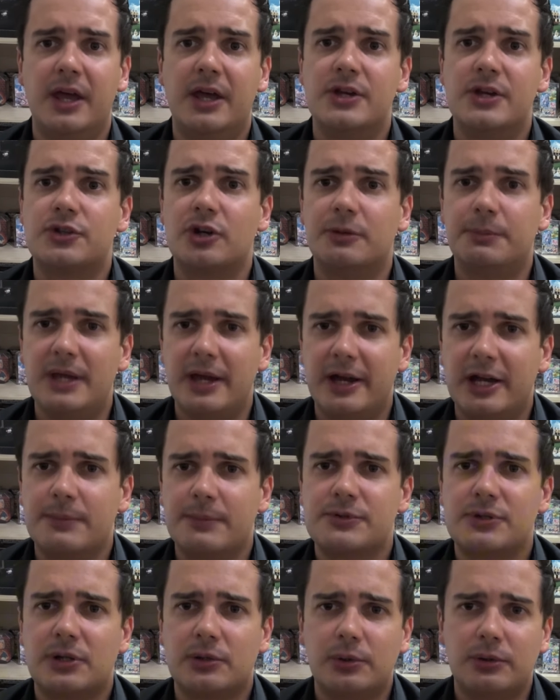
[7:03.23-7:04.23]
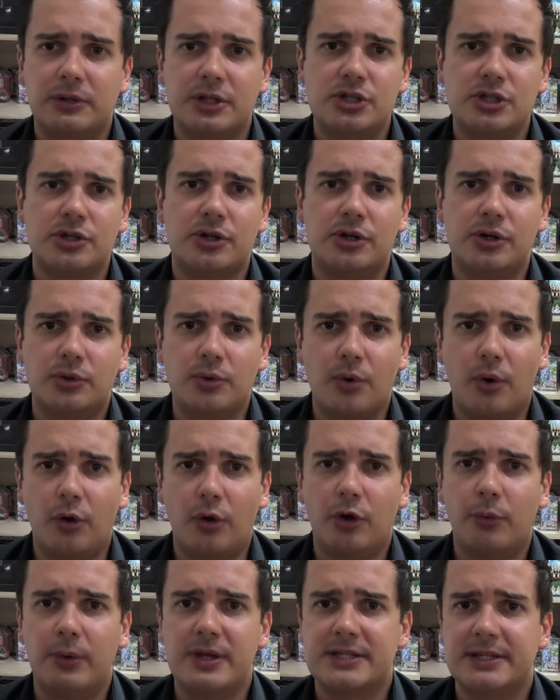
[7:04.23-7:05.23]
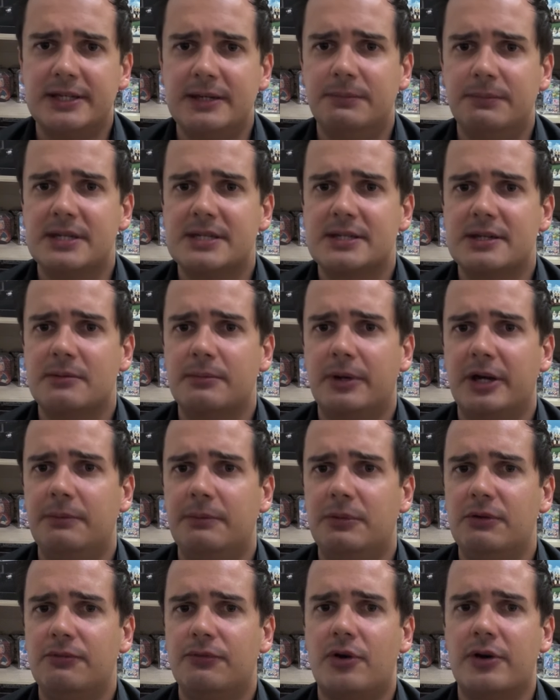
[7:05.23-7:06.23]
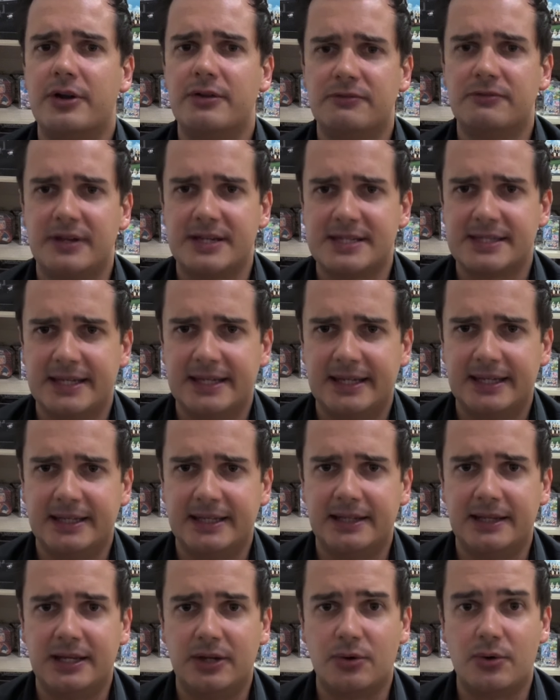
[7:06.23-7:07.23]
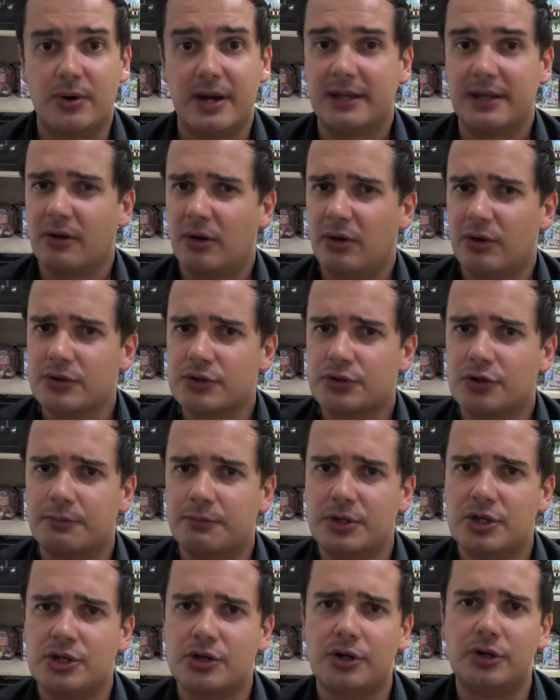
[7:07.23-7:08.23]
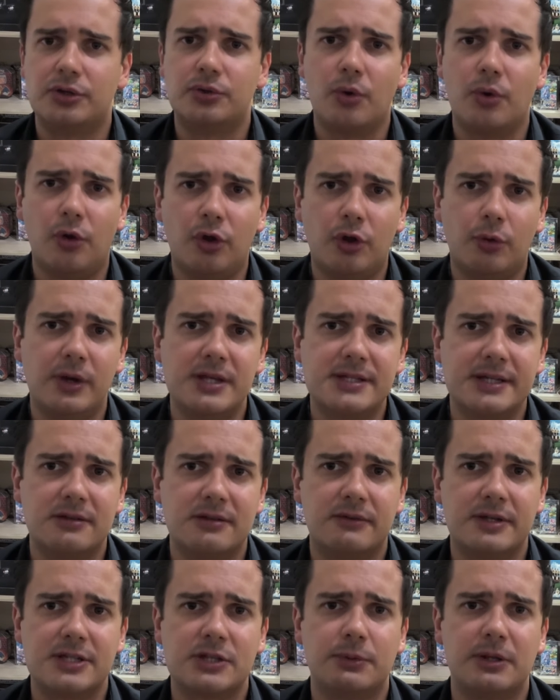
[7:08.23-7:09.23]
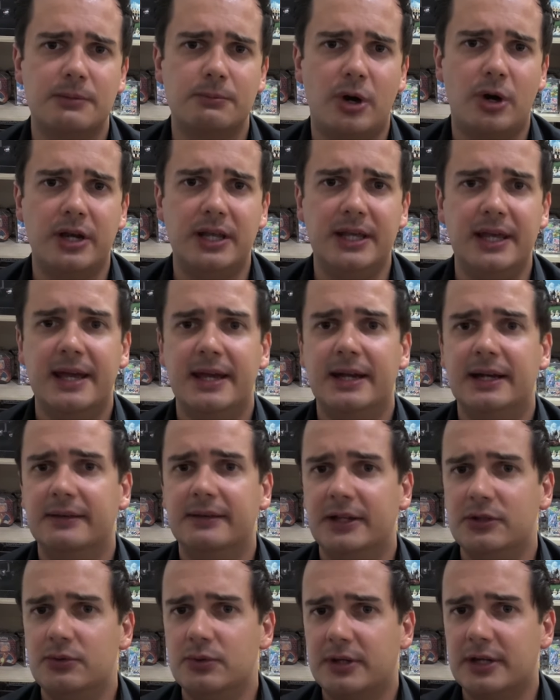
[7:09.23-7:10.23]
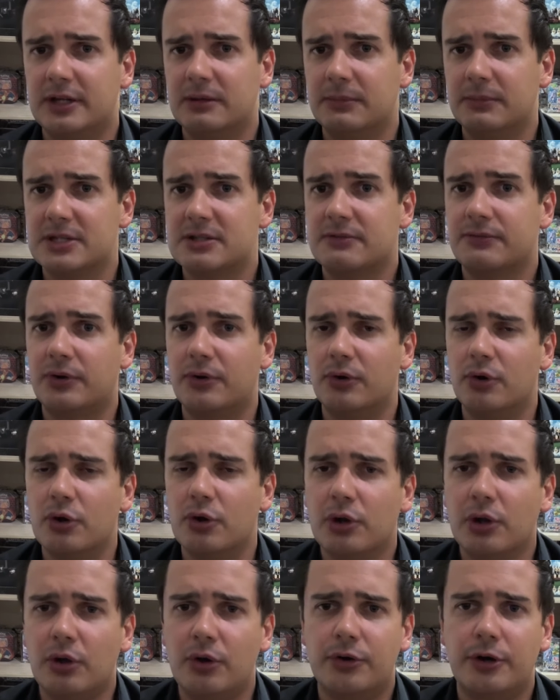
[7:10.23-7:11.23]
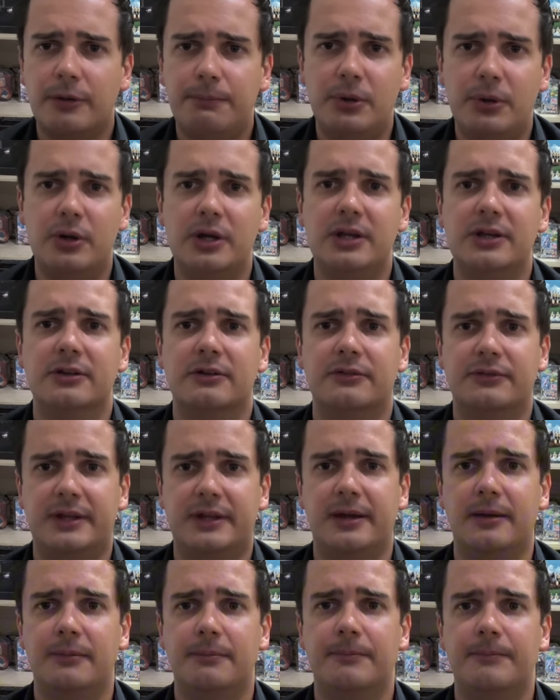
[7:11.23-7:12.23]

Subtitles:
So be absolutely sure to always keep this in mind before investing in Lego, and also be sure to always invest with money that you can miss for a longer period of time.